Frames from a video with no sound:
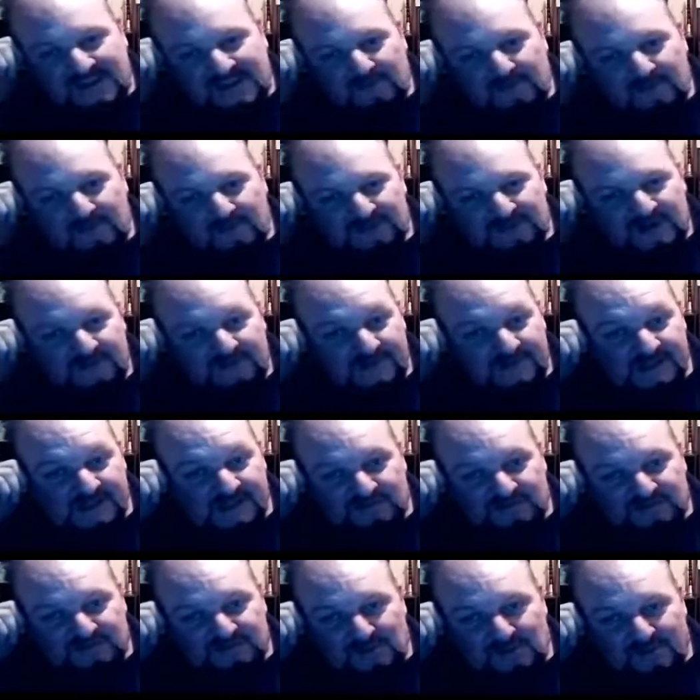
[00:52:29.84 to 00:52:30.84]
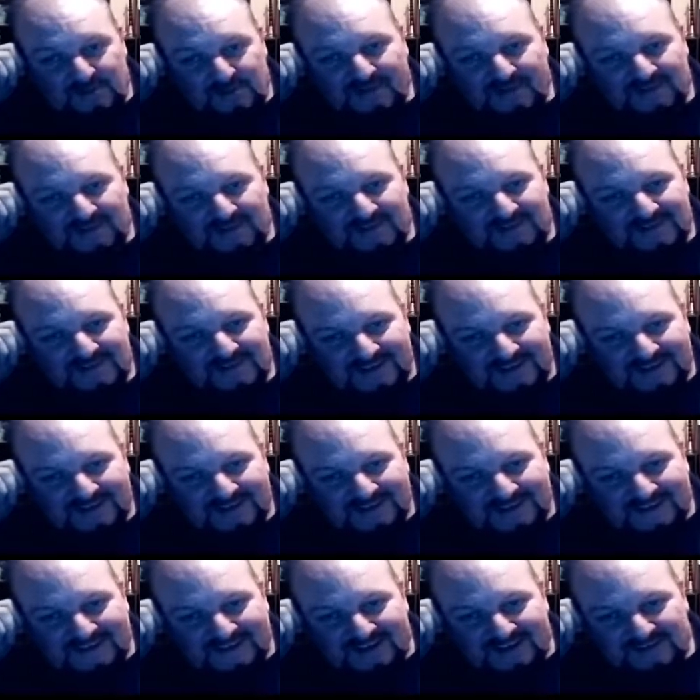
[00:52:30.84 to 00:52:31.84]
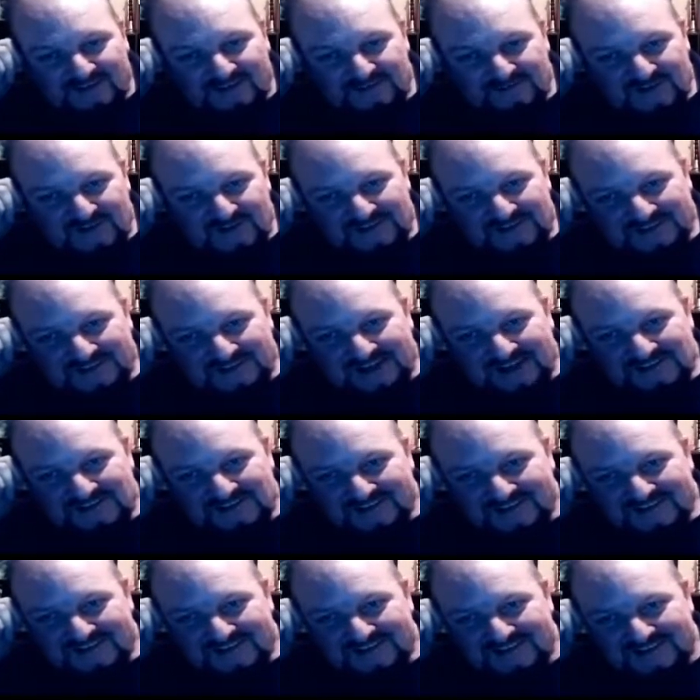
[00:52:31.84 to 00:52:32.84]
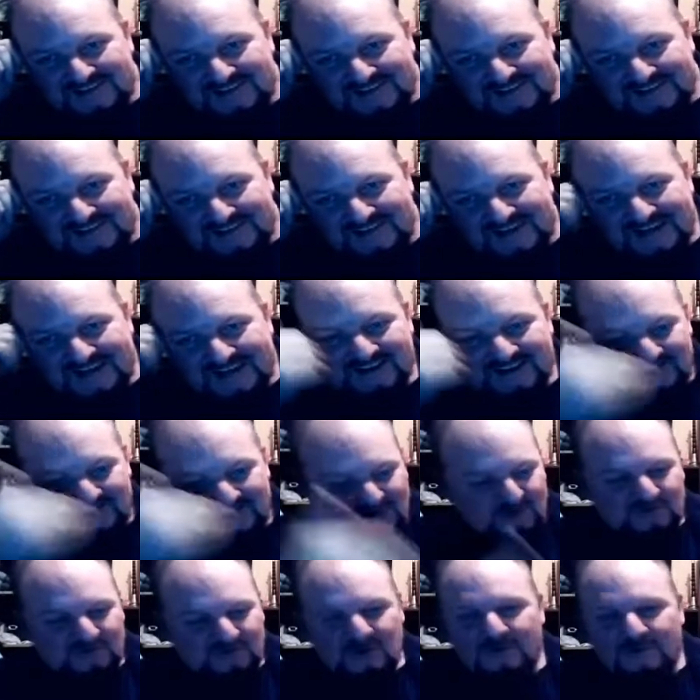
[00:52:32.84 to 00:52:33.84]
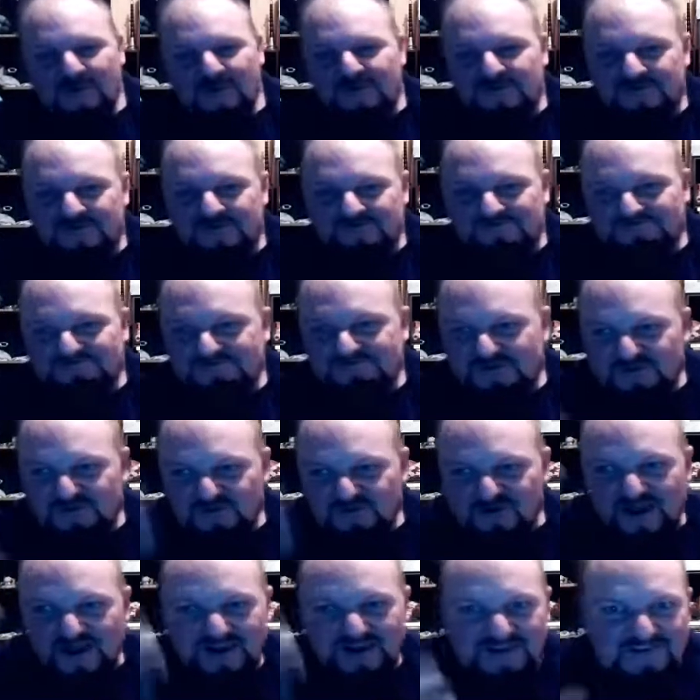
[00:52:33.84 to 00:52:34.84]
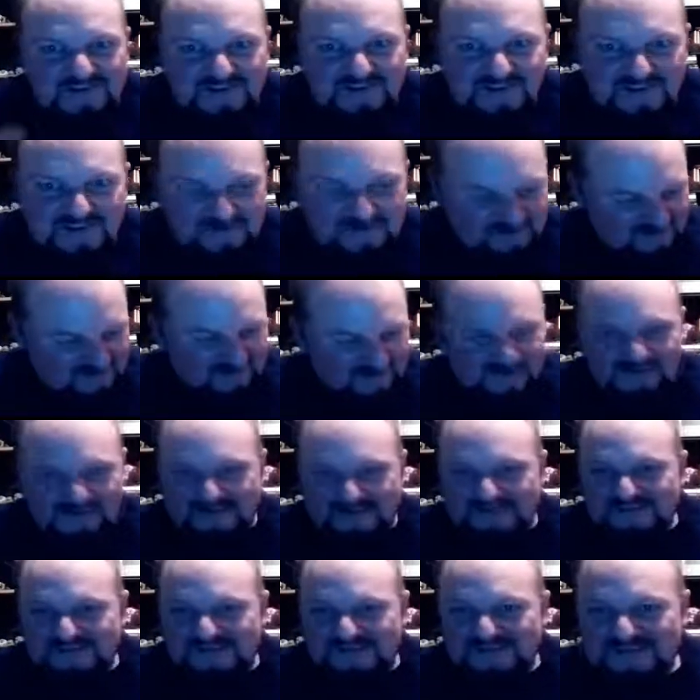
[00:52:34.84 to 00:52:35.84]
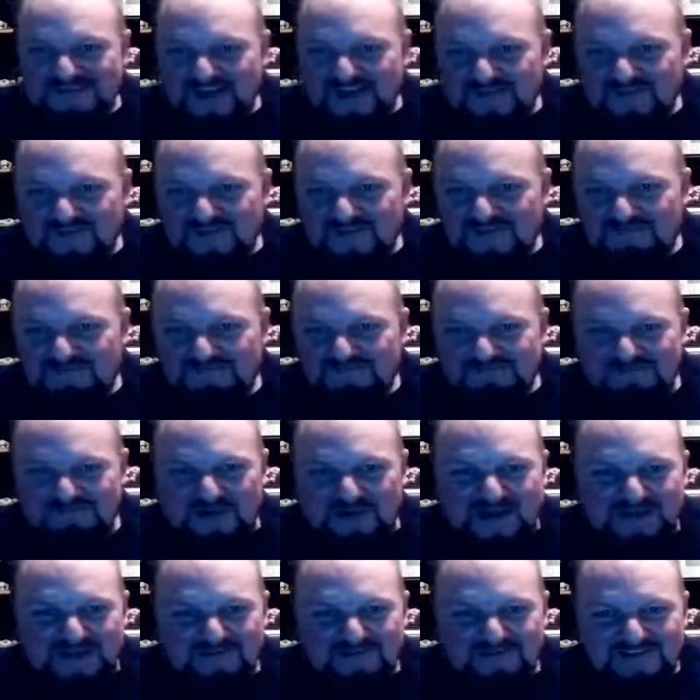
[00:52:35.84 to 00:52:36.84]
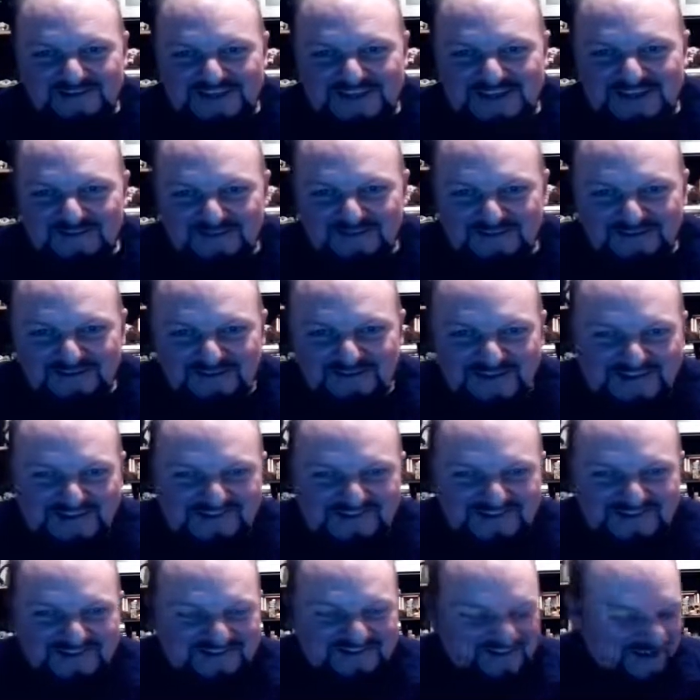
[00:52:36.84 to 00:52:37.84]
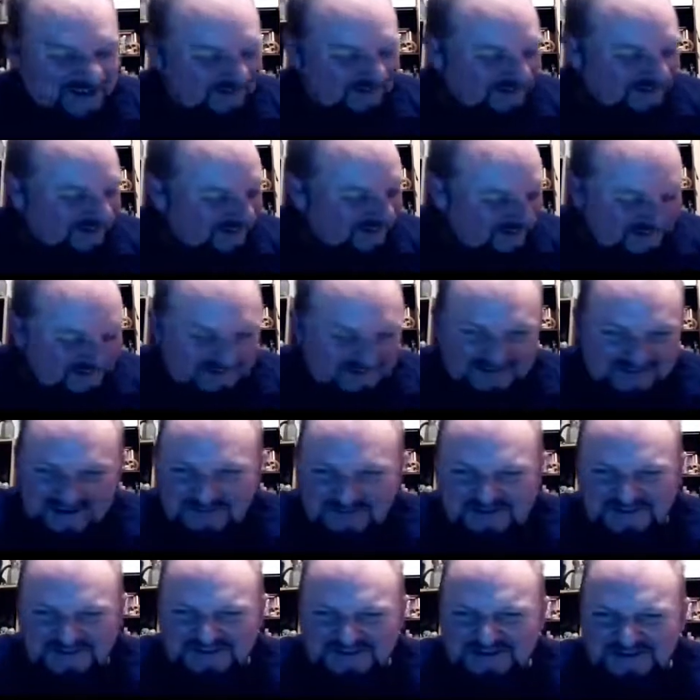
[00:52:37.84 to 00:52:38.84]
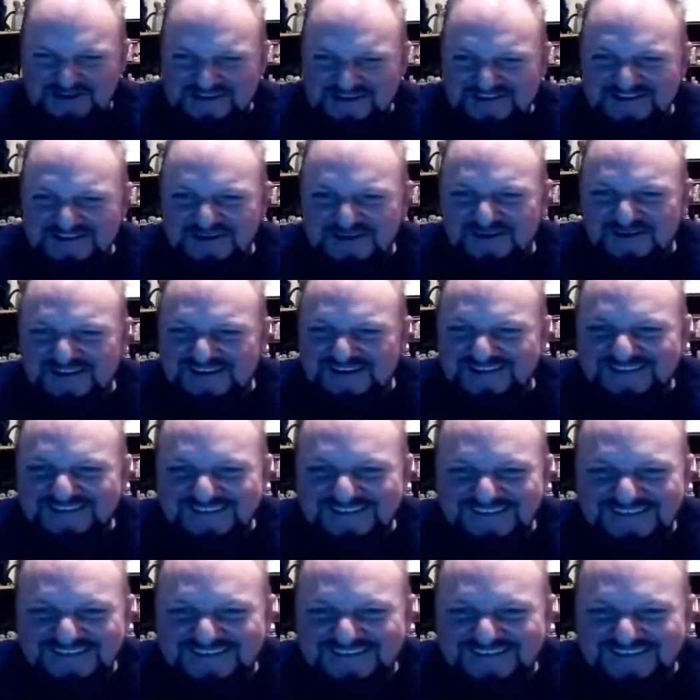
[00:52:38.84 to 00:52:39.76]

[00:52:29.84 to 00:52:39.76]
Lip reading: now booked up for the next 2 months of investigations. And of course, I'm on drugs and, for pain relief and all that sort of stuff. And I'm just not into it.